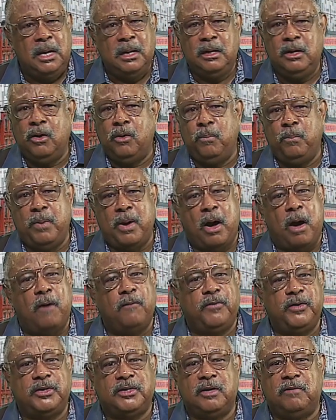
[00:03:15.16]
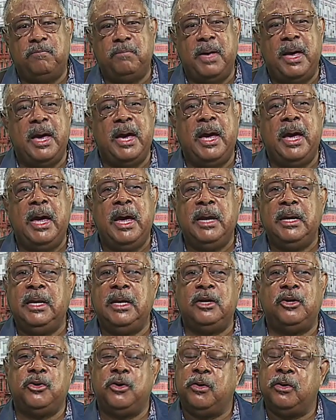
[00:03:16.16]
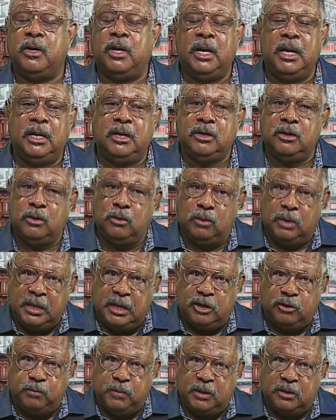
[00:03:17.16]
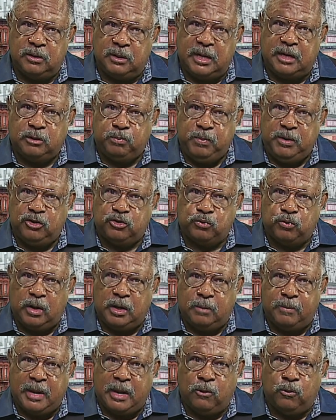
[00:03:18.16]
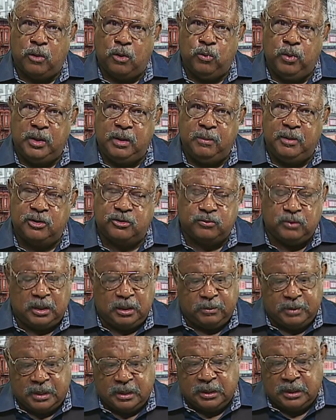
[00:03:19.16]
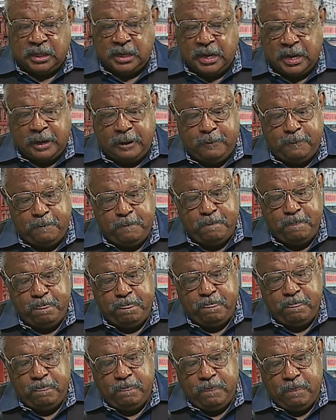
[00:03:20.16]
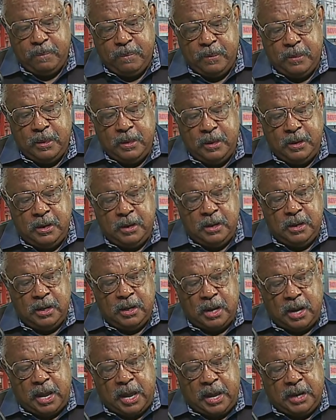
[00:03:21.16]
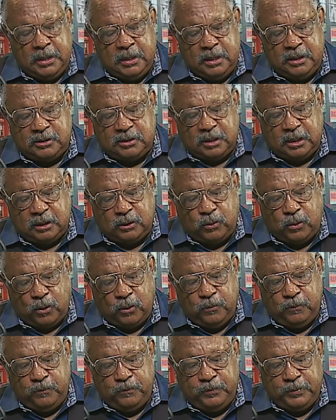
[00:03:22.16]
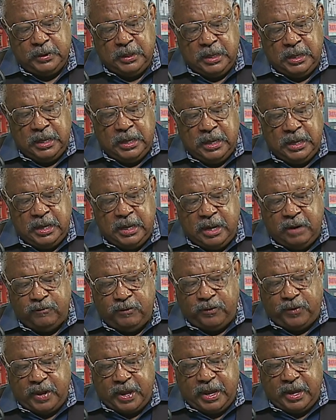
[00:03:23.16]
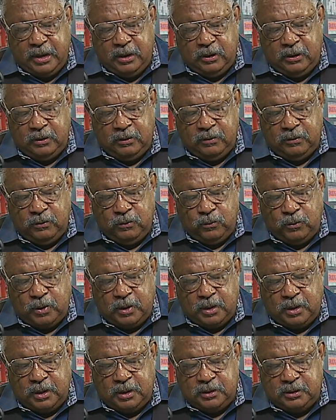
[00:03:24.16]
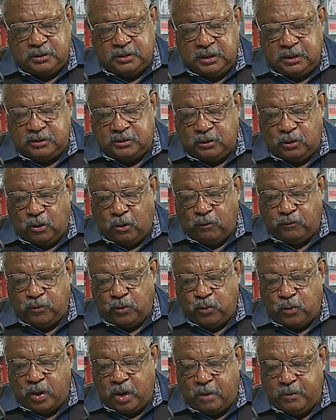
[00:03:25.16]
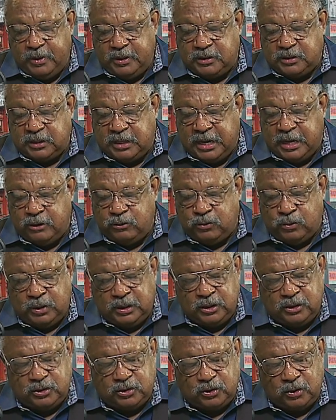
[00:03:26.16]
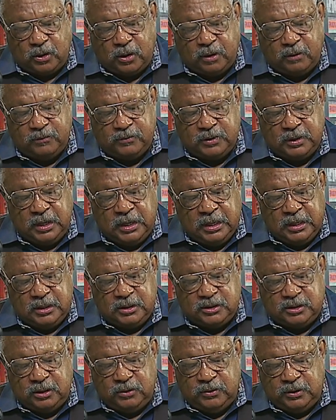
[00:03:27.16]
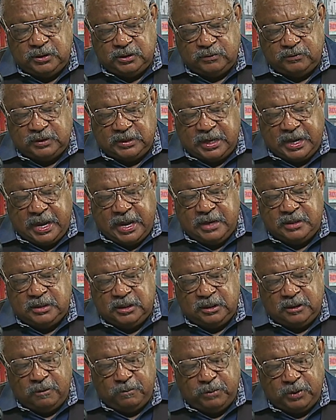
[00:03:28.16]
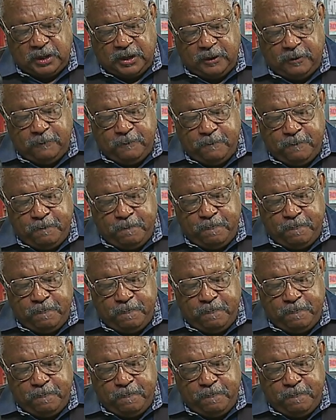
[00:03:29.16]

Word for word: Your office of mayor didn't turn her into no lesbian. So let's be straight about what we can be straight about, all right? All right, here's another quote. Everything was this overwhelming schedule, this sort of series of tasks, he complained.